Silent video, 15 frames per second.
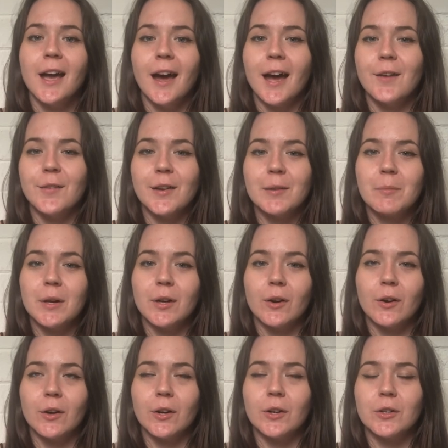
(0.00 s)
I've had my
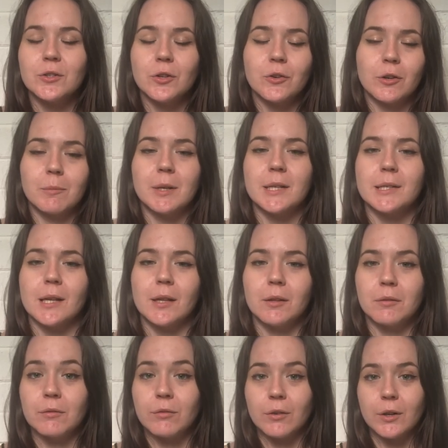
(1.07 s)
own dog grooming
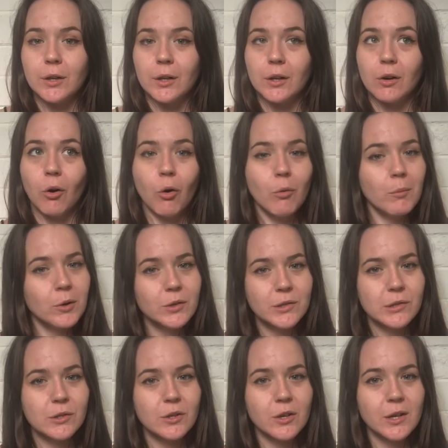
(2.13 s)
salon for
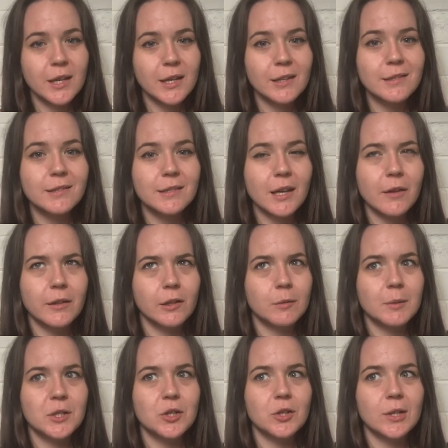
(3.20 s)
almost two years now. I think
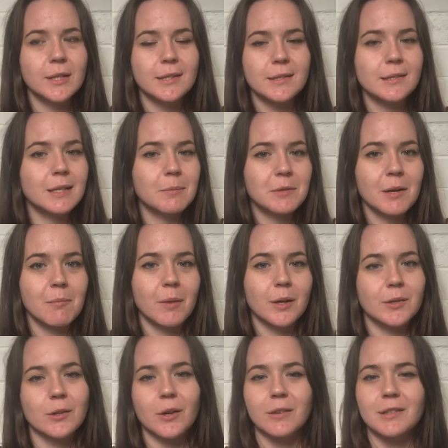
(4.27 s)
it'll be two years in September,
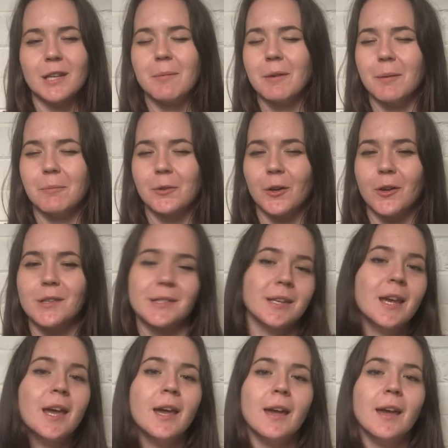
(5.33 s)
so it's coming up close.